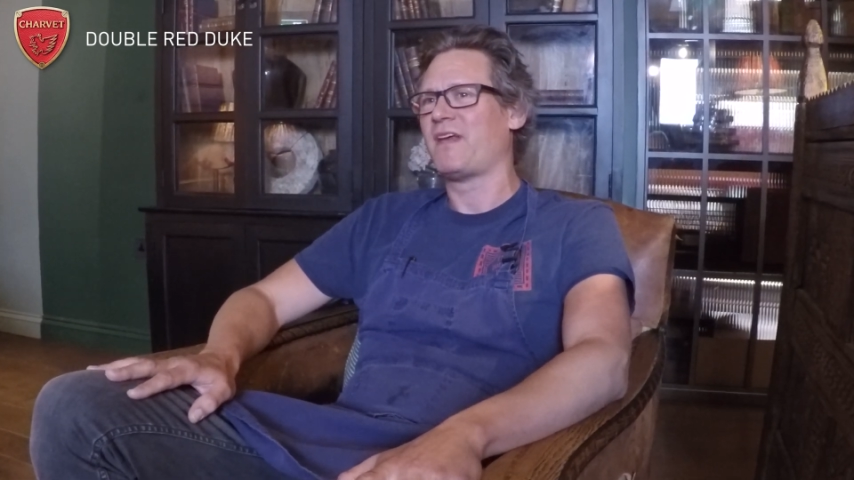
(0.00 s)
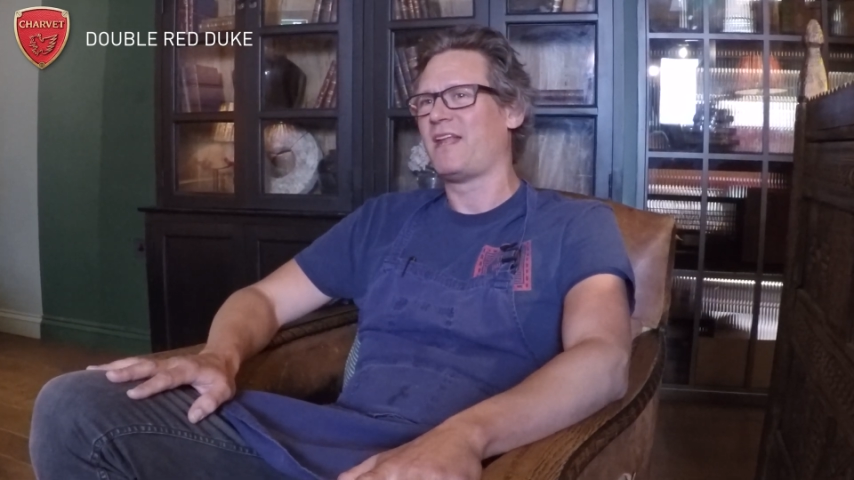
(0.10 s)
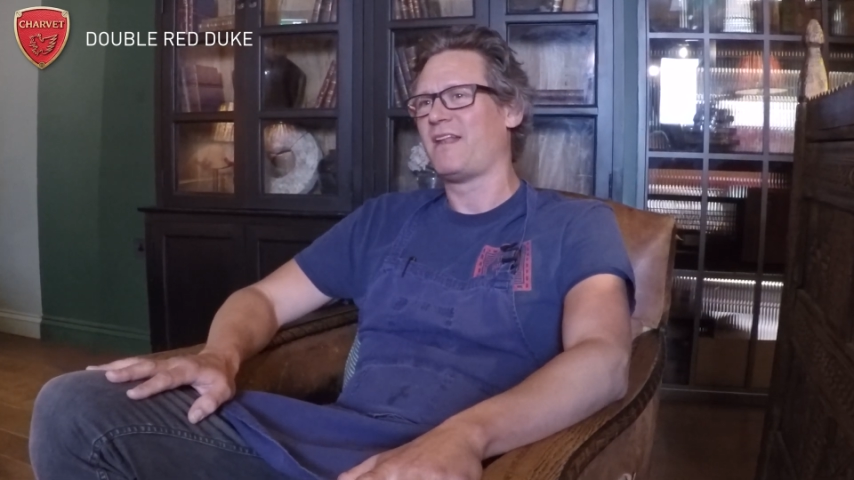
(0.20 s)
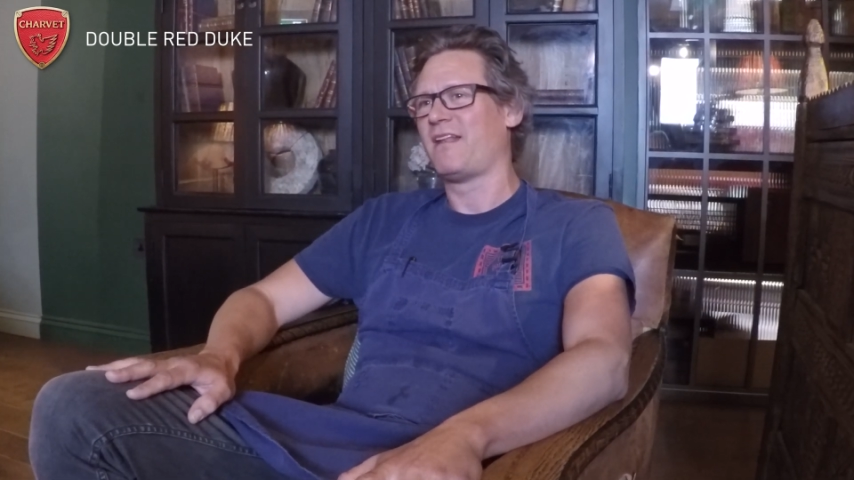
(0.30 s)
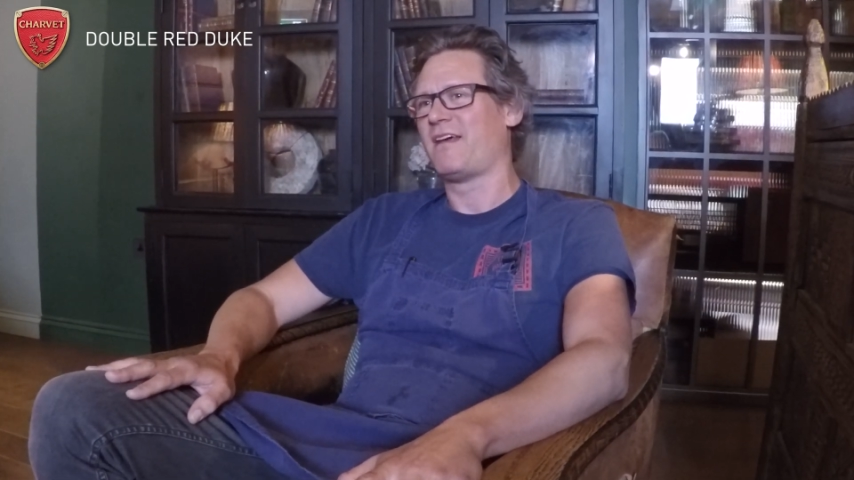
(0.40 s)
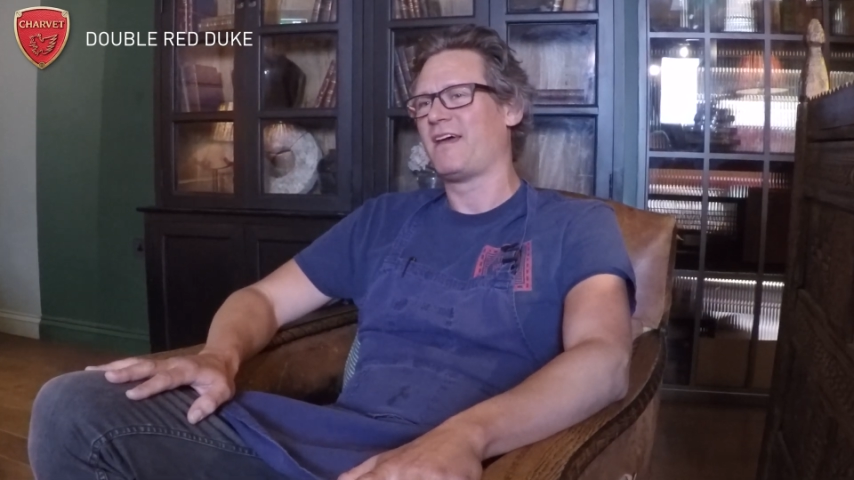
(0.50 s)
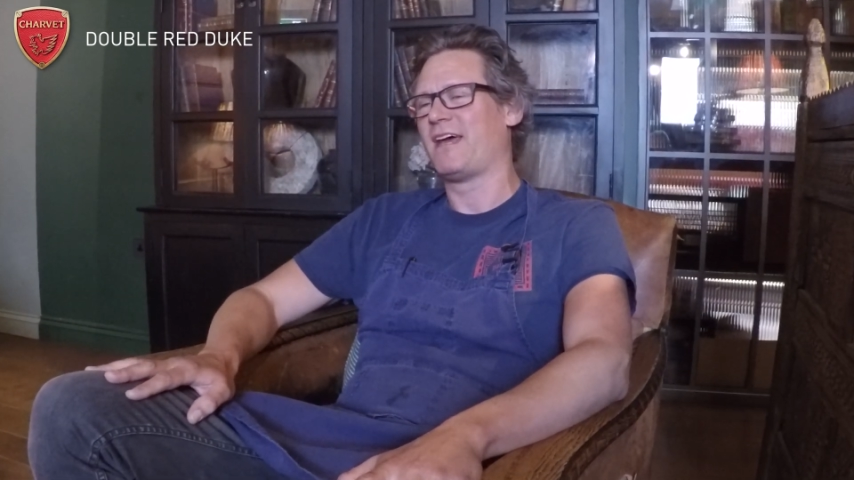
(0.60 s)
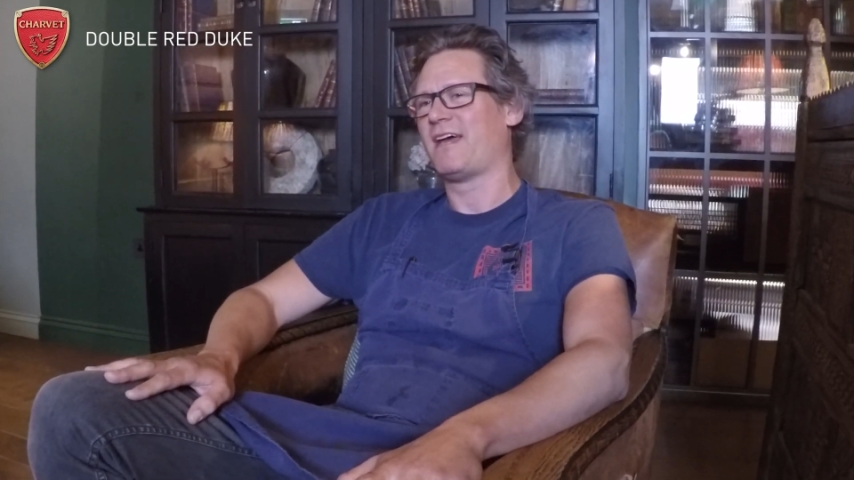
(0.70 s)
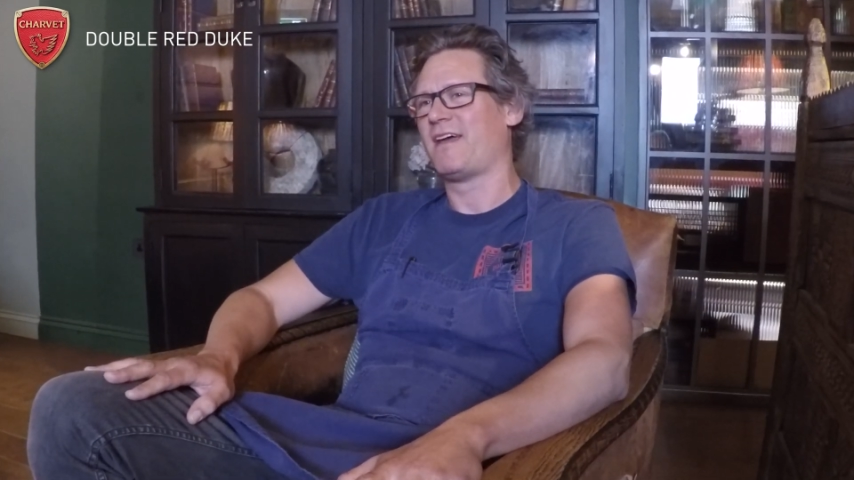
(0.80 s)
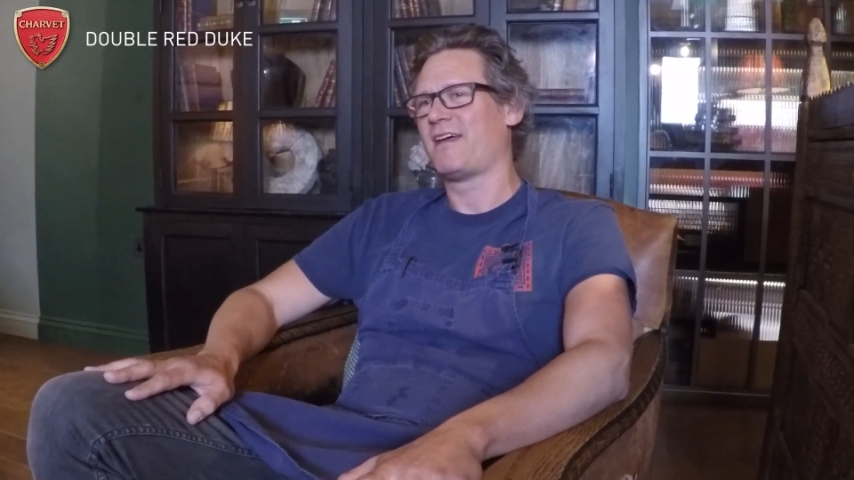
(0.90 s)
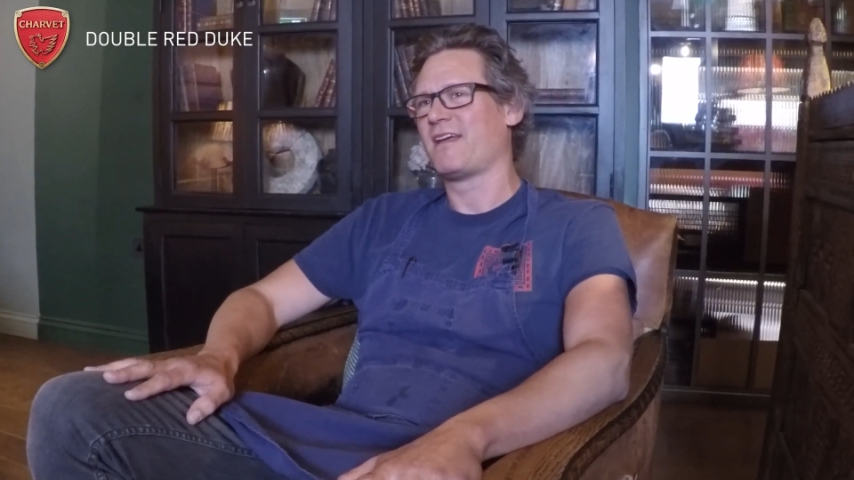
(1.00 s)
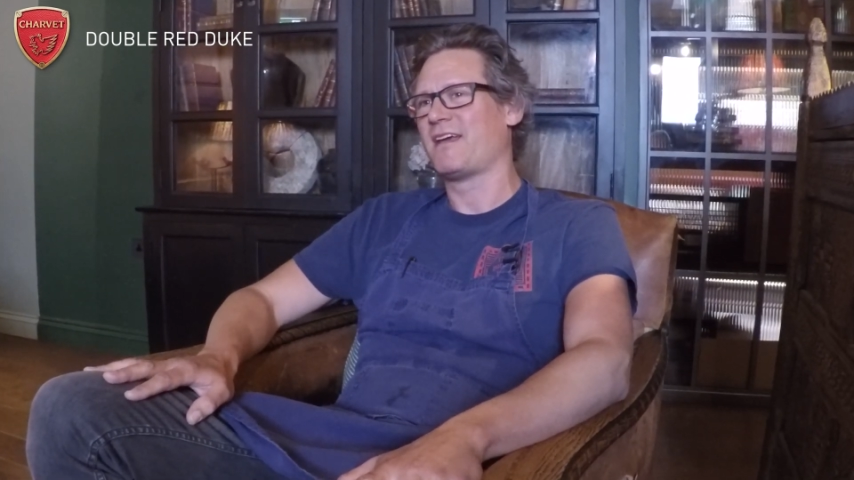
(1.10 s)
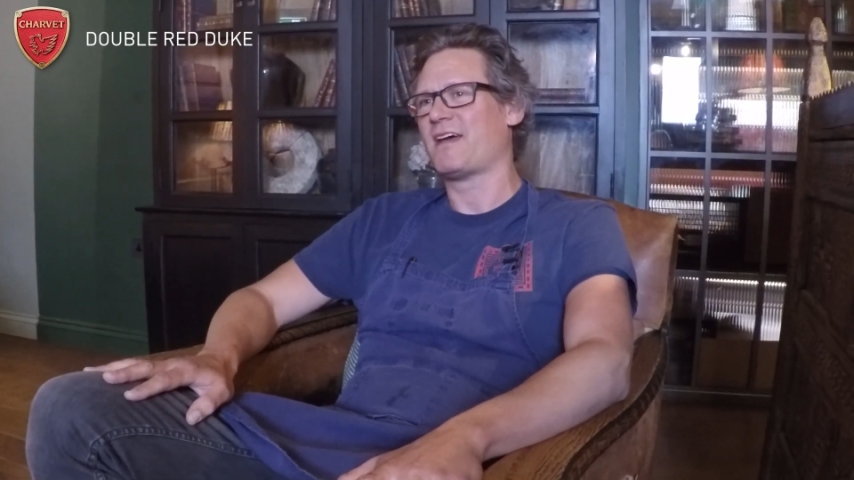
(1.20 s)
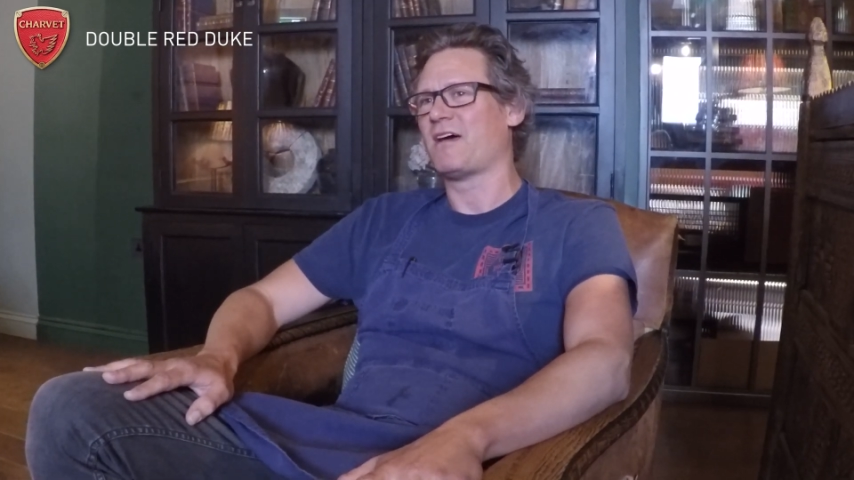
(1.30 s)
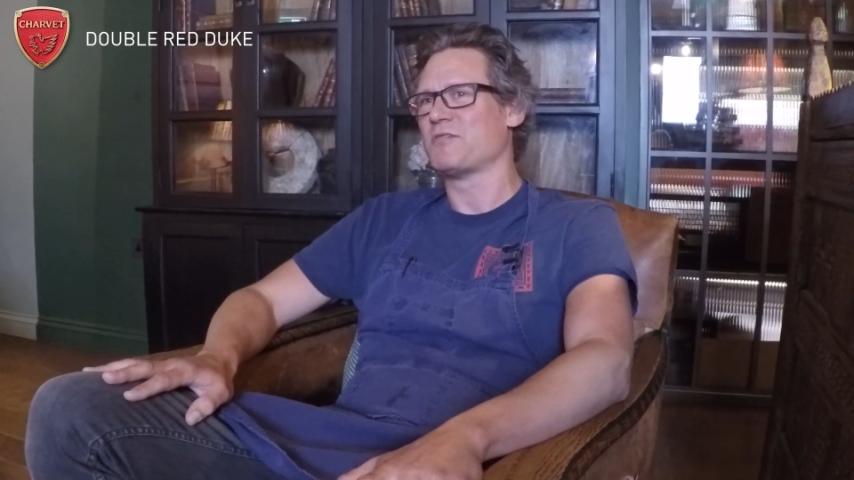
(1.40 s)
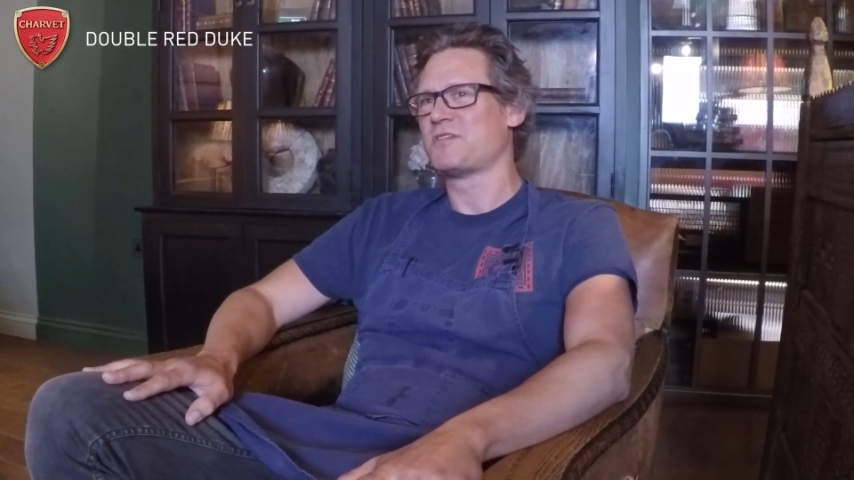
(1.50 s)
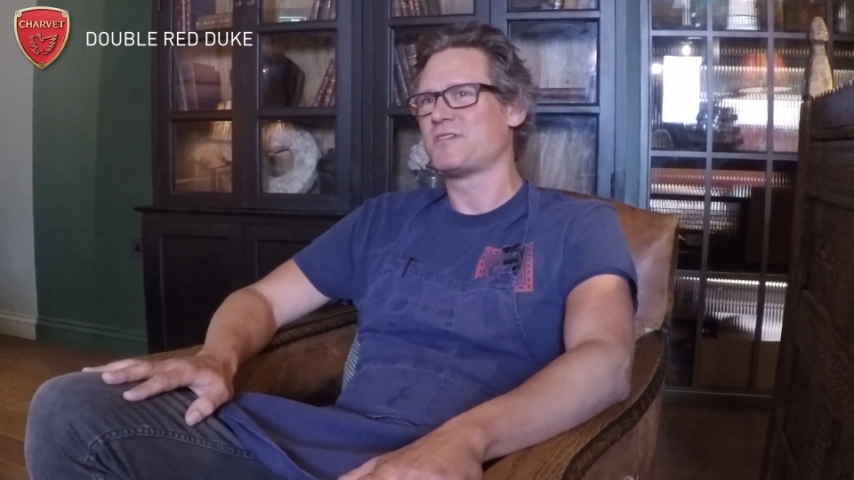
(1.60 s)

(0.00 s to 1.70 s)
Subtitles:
and I was